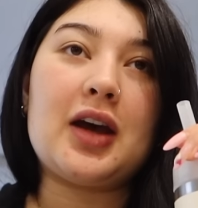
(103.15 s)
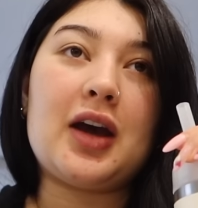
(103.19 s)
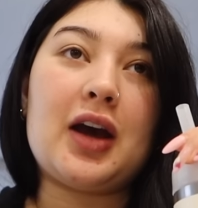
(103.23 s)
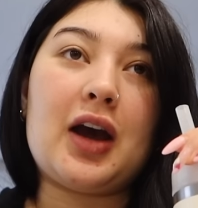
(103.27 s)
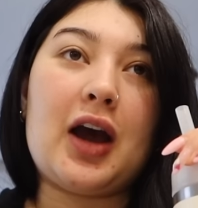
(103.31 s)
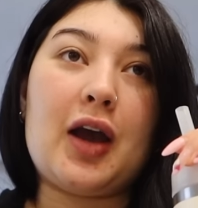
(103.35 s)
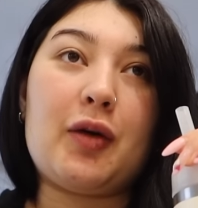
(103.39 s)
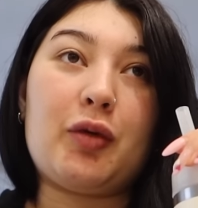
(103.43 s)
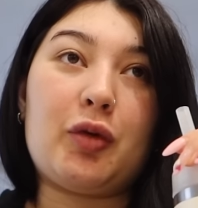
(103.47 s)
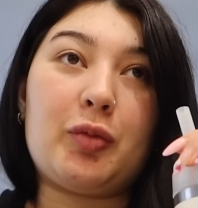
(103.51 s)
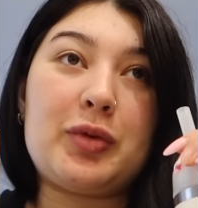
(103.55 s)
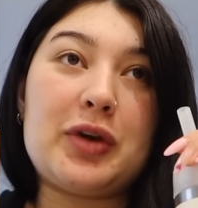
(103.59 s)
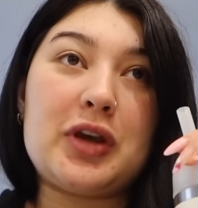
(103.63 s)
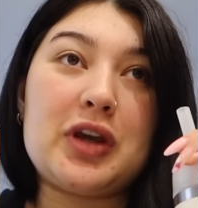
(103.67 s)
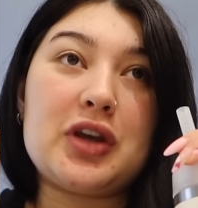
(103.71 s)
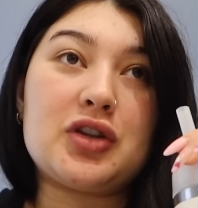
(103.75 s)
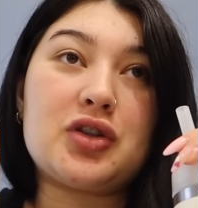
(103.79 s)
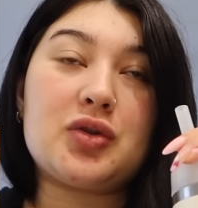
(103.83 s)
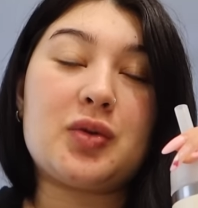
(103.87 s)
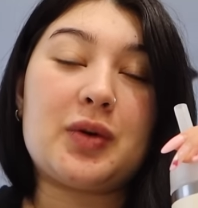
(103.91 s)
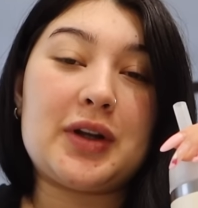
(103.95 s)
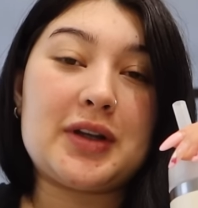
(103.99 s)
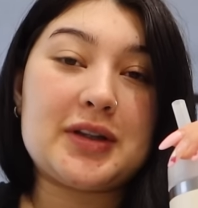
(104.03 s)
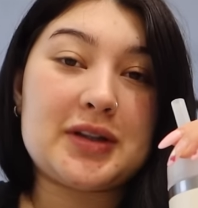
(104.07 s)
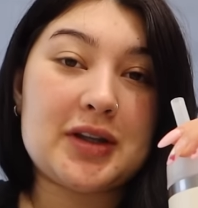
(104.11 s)
I will be
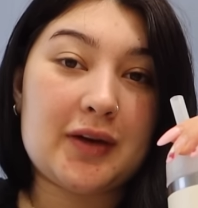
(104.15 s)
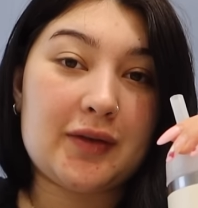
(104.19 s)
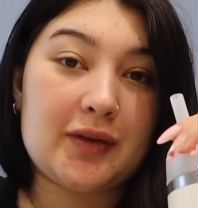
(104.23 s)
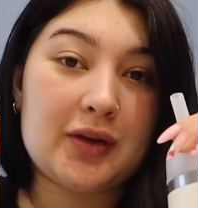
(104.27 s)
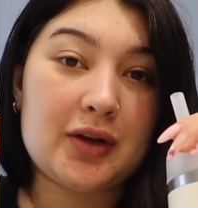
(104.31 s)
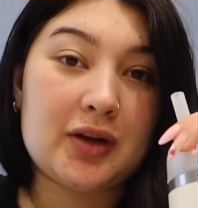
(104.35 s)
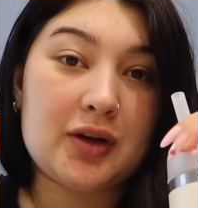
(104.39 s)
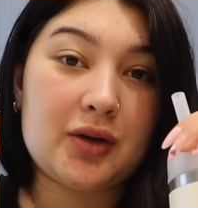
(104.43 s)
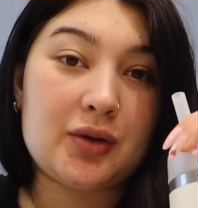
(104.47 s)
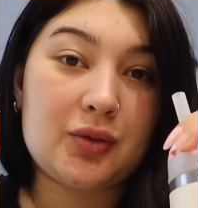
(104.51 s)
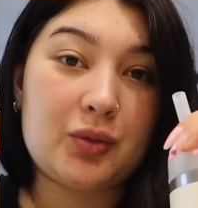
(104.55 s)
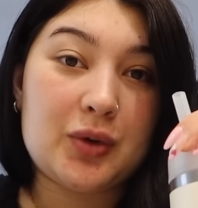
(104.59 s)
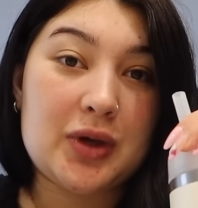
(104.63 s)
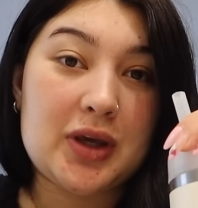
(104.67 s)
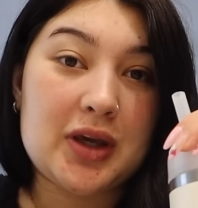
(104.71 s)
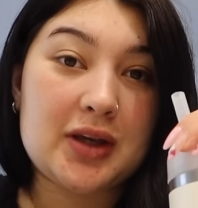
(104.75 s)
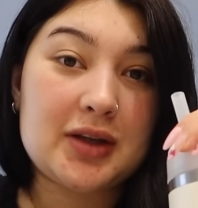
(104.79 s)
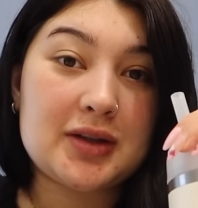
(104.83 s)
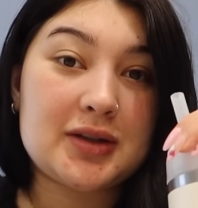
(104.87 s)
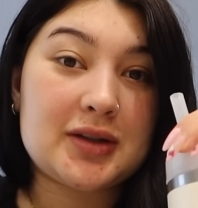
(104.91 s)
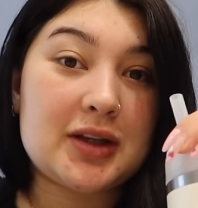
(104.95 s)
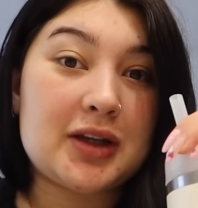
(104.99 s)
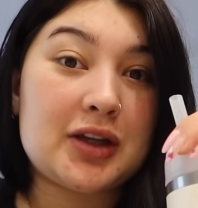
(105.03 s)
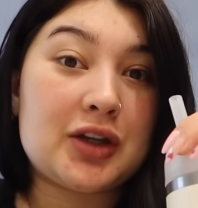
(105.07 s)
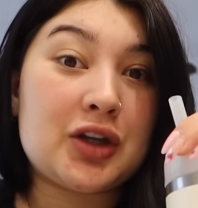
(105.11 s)
27
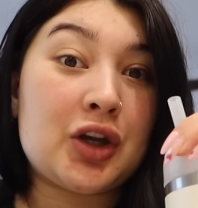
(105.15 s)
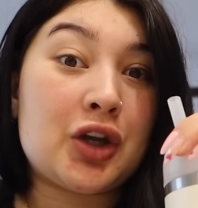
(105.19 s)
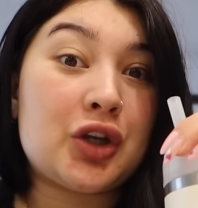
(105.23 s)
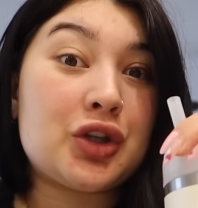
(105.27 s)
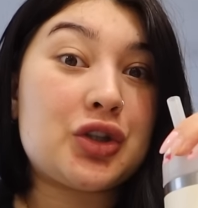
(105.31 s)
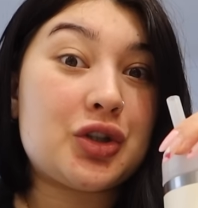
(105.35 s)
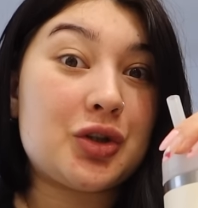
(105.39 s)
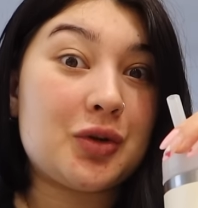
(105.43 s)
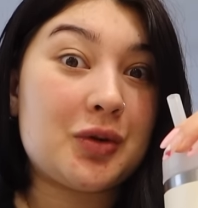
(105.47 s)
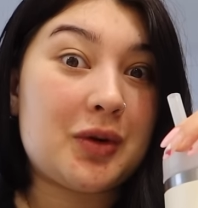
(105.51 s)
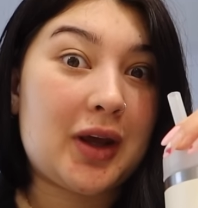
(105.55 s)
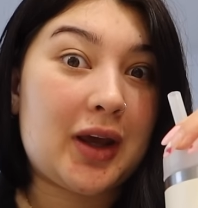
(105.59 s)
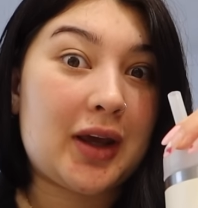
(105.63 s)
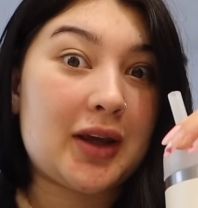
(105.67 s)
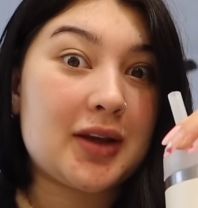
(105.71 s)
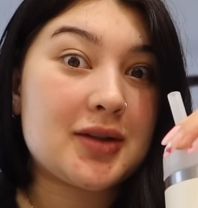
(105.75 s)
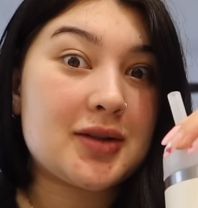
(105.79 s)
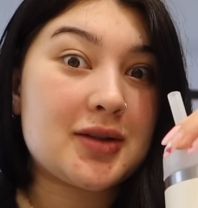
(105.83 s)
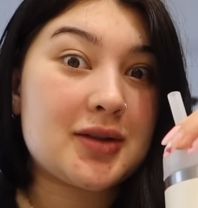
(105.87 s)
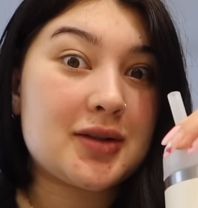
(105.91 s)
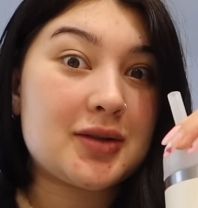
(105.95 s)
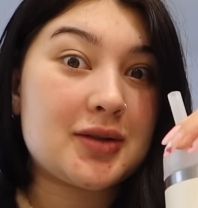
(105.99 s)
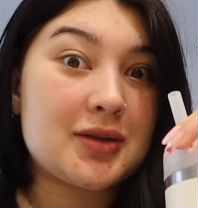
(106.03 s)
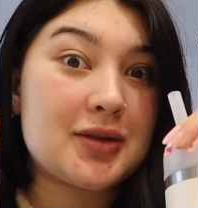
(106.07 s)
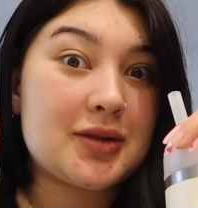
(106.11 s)
weeks in 2
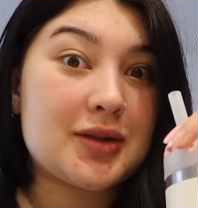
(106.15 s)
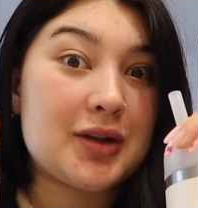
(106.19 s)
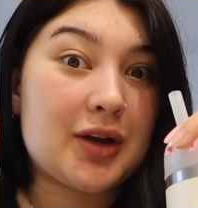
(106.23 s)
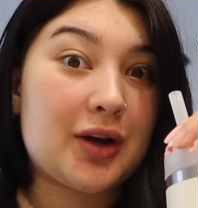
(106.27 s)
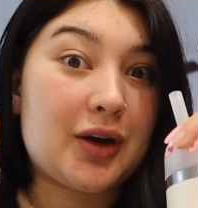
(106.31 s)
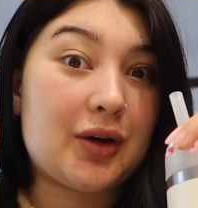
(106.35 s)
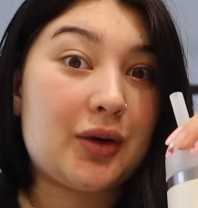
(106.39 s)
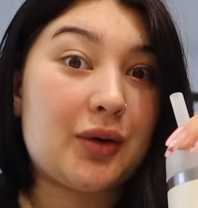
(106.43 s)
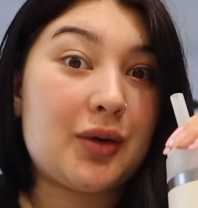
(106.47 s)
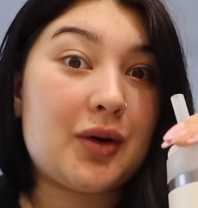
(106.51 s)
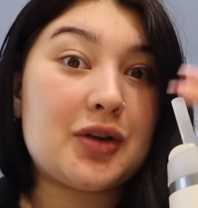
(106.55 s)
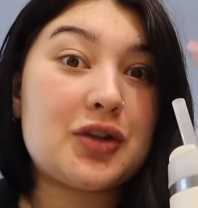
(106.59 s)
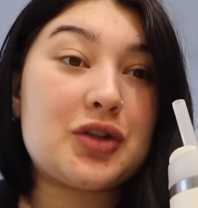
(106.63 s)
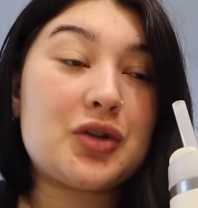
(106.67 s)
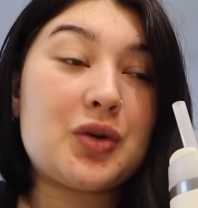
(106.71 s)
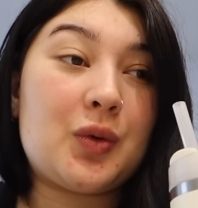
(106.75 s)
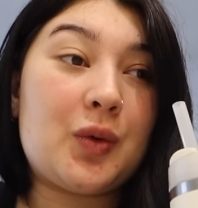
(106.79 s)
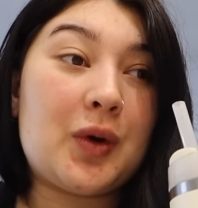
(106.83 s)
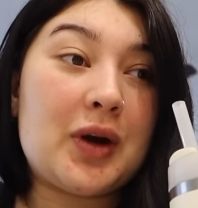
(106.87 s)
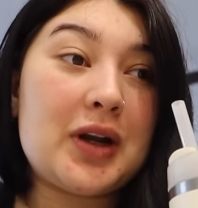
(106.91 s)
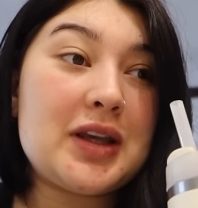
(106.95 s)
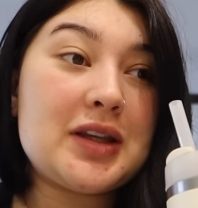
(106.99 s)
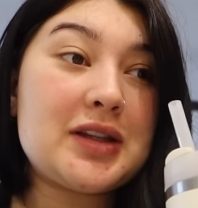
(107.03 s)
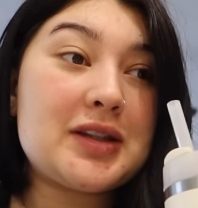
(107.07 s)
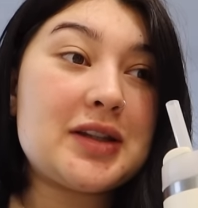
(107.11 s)
days. So
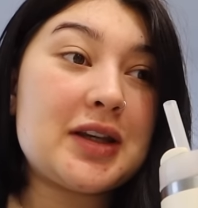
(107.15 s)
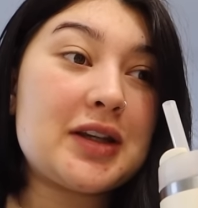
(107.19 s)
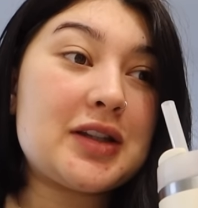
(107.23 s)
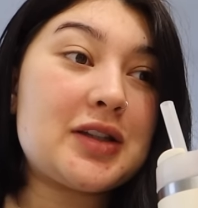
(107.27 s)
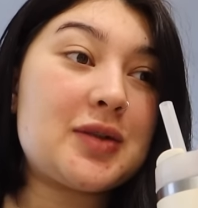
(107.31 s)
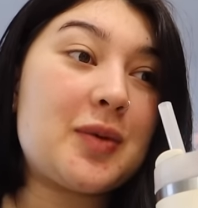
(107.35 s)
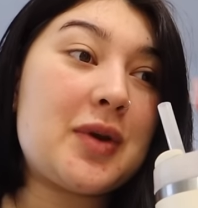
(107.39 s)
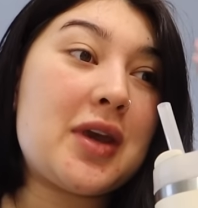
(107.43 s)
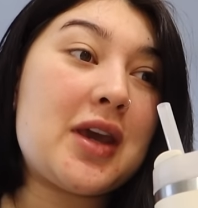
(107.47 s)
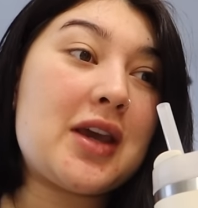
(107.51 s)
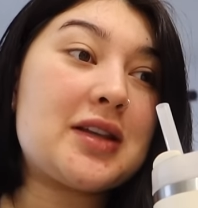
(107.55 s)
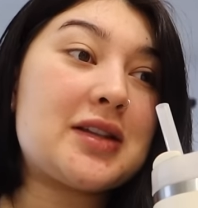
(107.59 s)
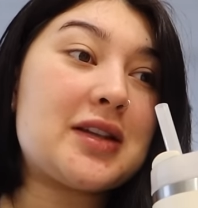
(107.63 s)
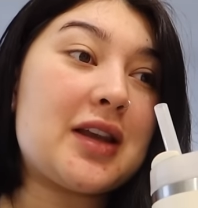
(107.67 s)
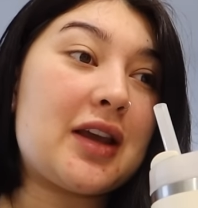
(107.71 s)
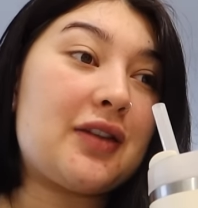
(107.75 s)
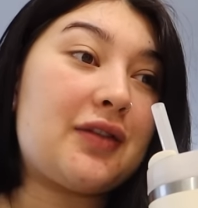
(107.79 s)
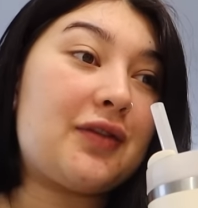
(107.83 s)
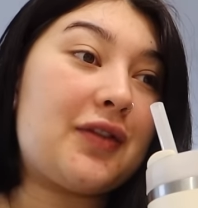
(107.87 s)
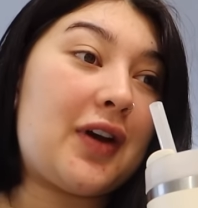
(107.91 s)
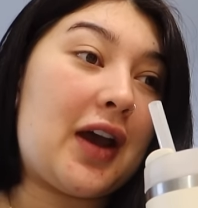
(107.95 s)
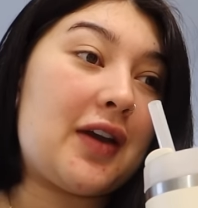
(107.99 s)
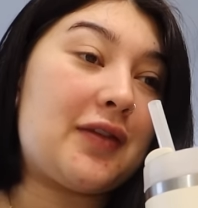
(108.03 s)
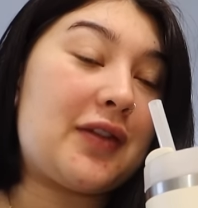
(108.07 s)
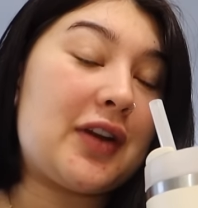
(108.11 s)
26 weeks and
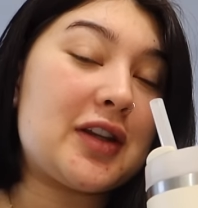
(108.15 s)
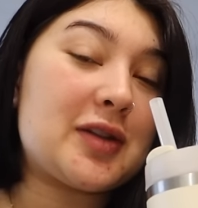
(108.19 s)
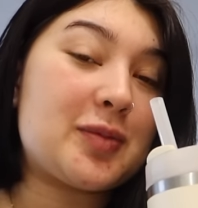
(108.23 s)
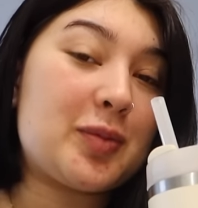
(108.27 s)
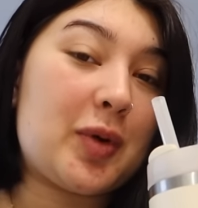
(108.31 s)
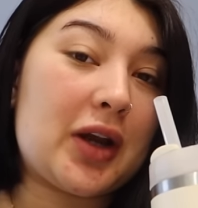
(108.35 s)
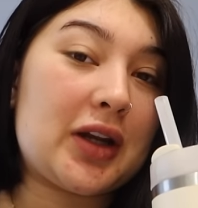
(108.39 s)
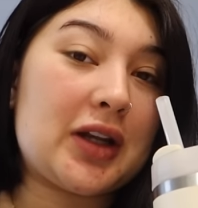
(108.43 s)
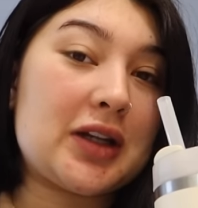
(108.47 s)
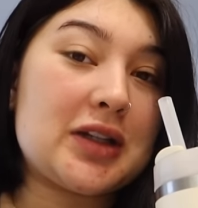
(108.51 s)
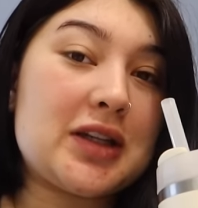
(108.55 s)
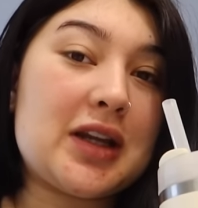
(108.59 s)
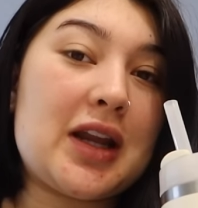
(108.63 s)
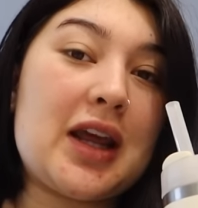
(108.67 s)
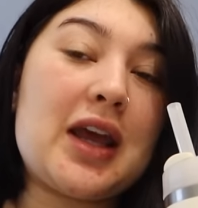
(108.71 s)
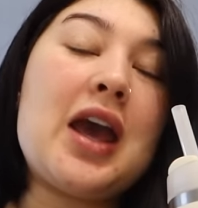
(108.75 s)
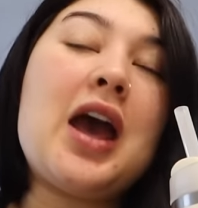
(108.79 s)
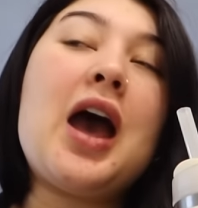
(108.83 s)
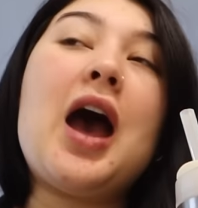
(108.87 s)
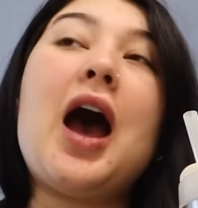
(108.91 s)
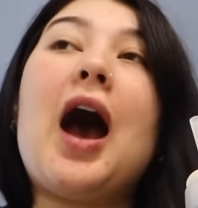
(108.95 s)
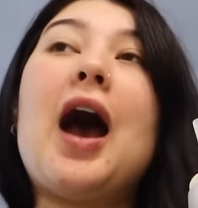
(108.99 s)
5 days pregnant today.